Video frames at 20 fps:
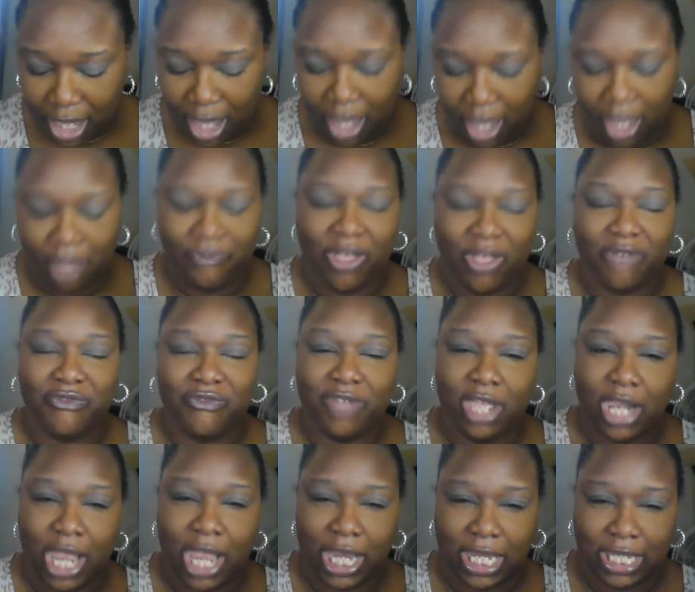if I feel
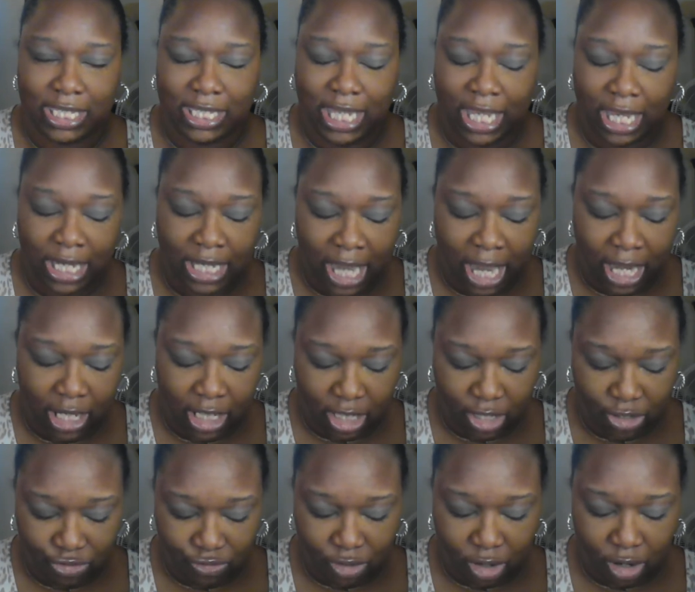like it's getting out of
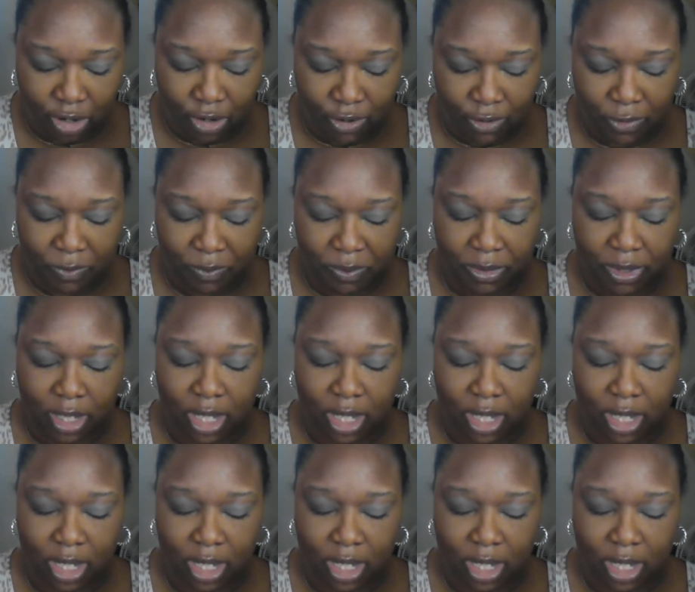control,